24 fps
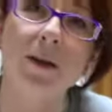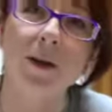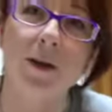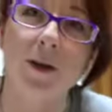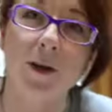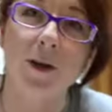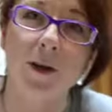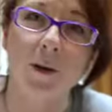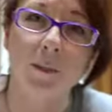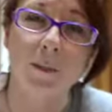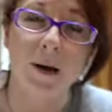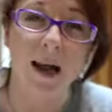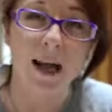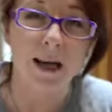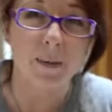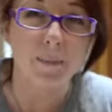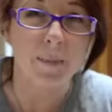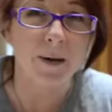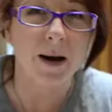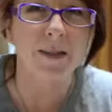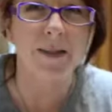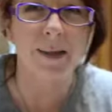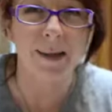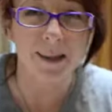the new black,
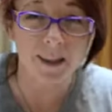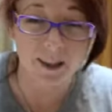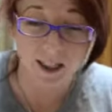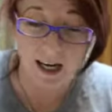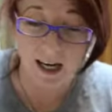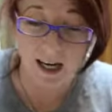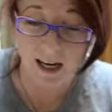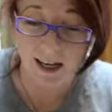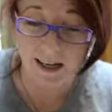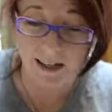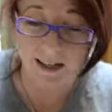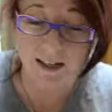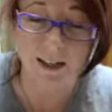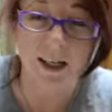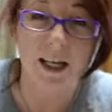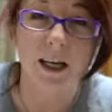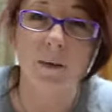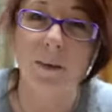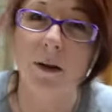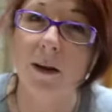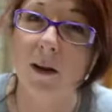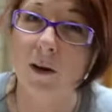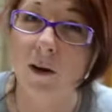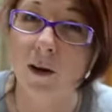but I think jellies are going to
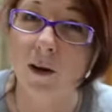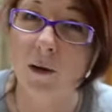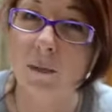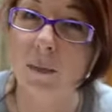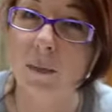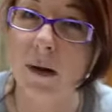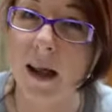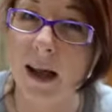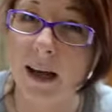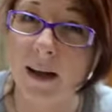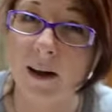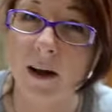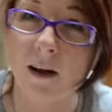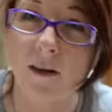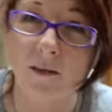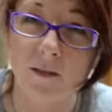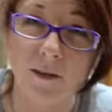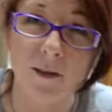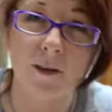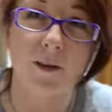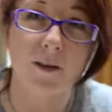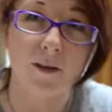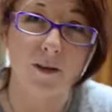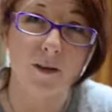be the new black of
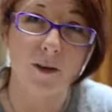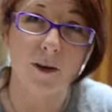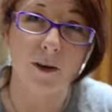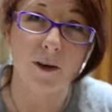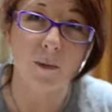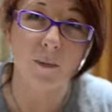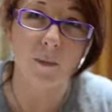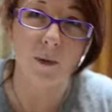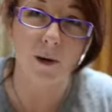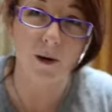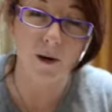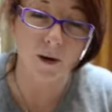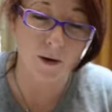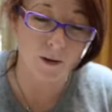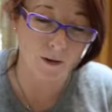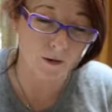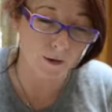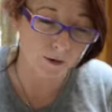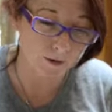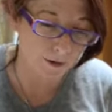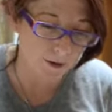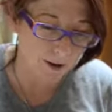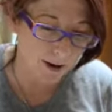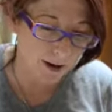the dessert world.
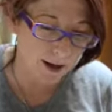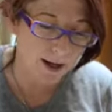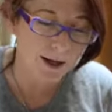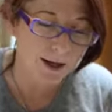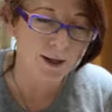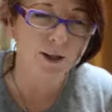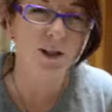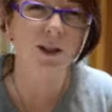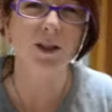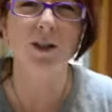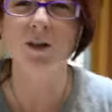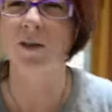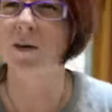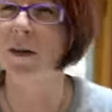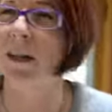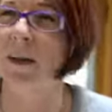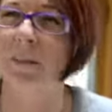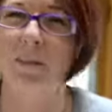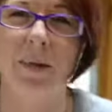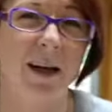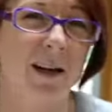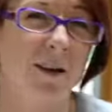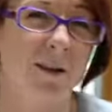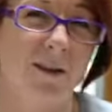Surely
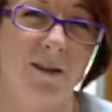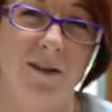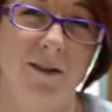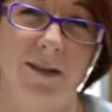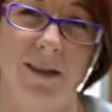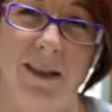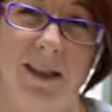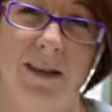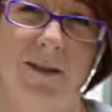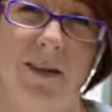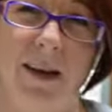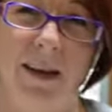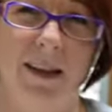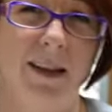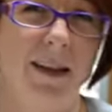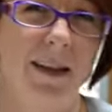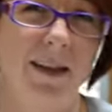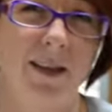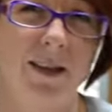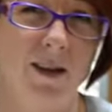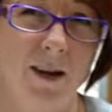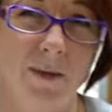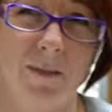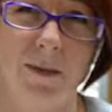macarons have had their
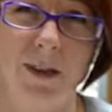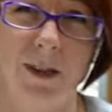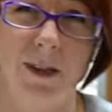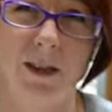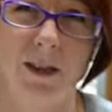time to